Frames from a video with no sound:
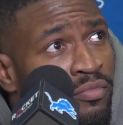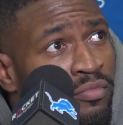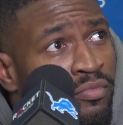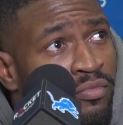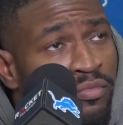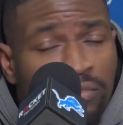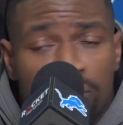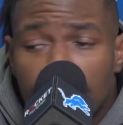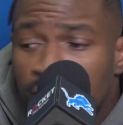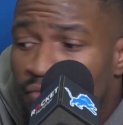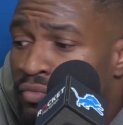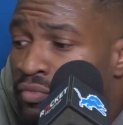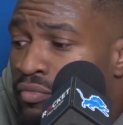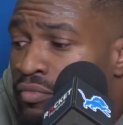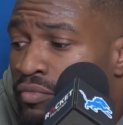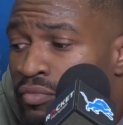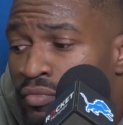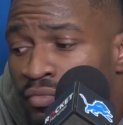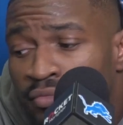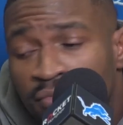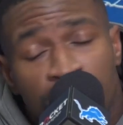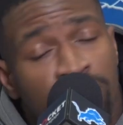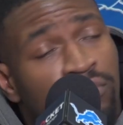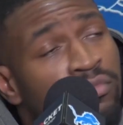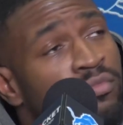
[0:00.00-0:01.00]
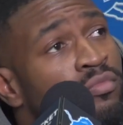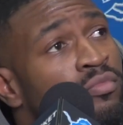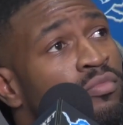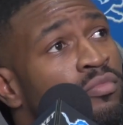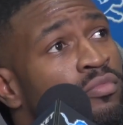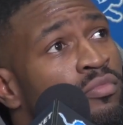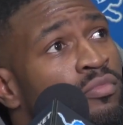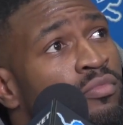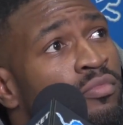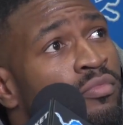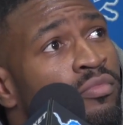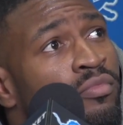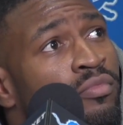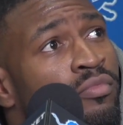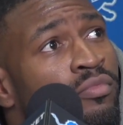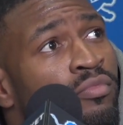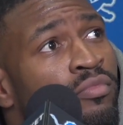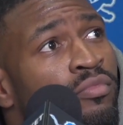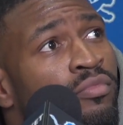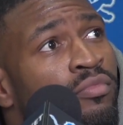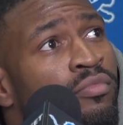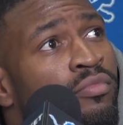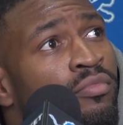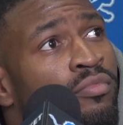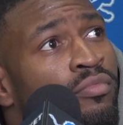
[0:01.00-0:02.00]
had a lot of guys get, get
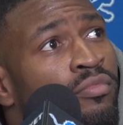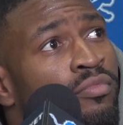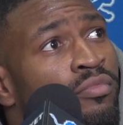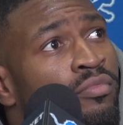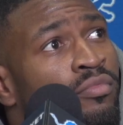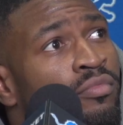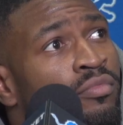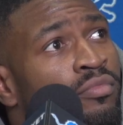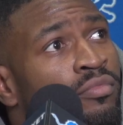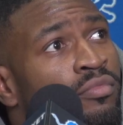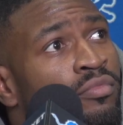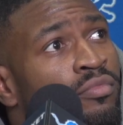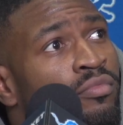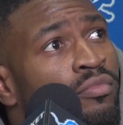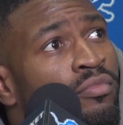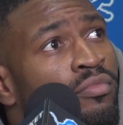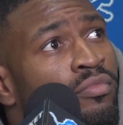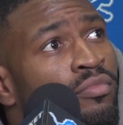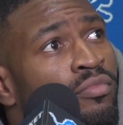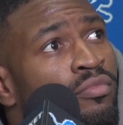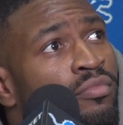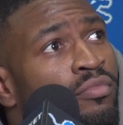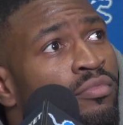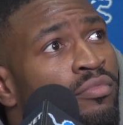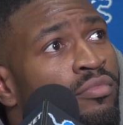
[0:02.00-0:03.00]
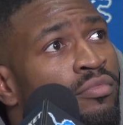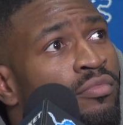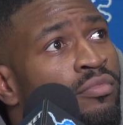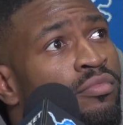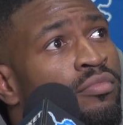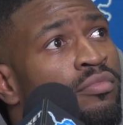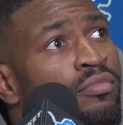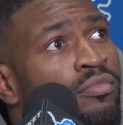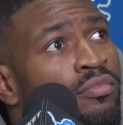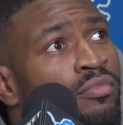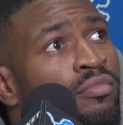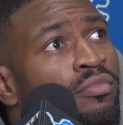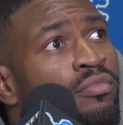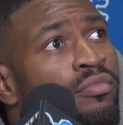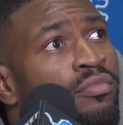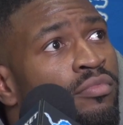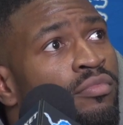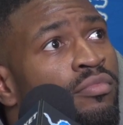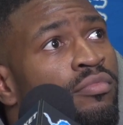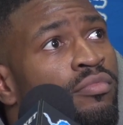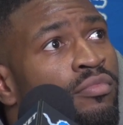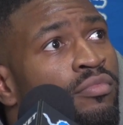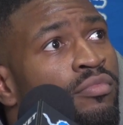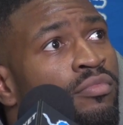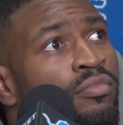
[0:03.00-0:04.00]
playing time, actually, you know, game day playing
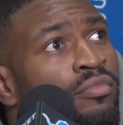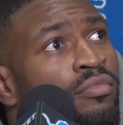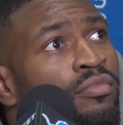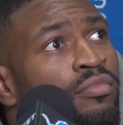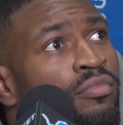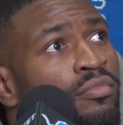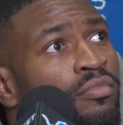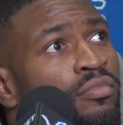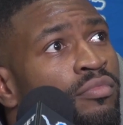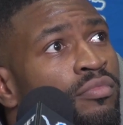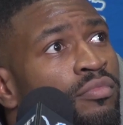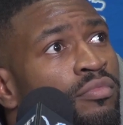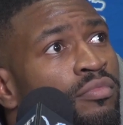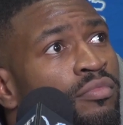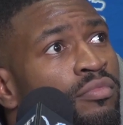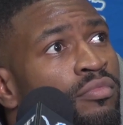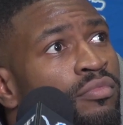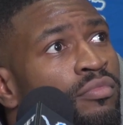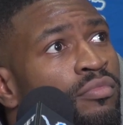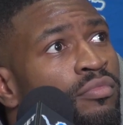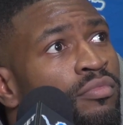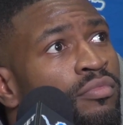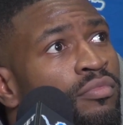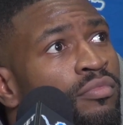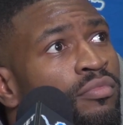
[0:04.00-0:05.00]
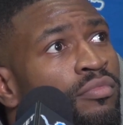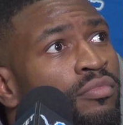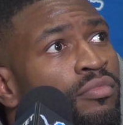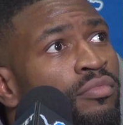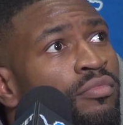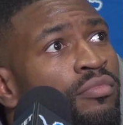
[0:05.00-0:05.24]
time. How important was that?